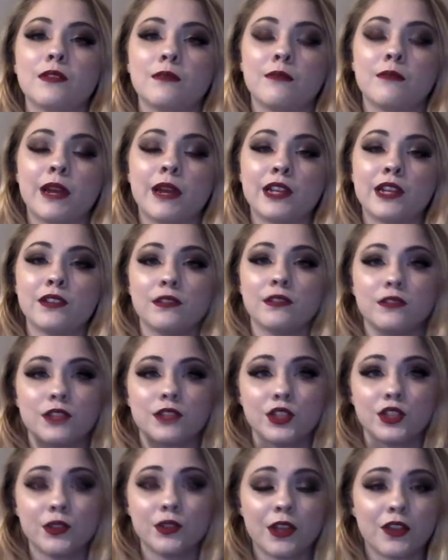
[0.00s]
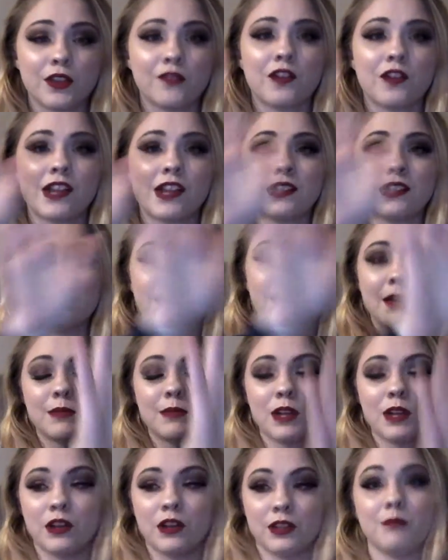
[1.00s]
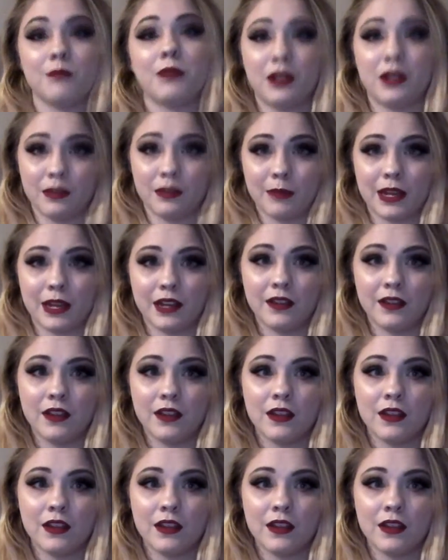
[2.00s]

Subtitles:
my 2 other friends slept on the bunk bed,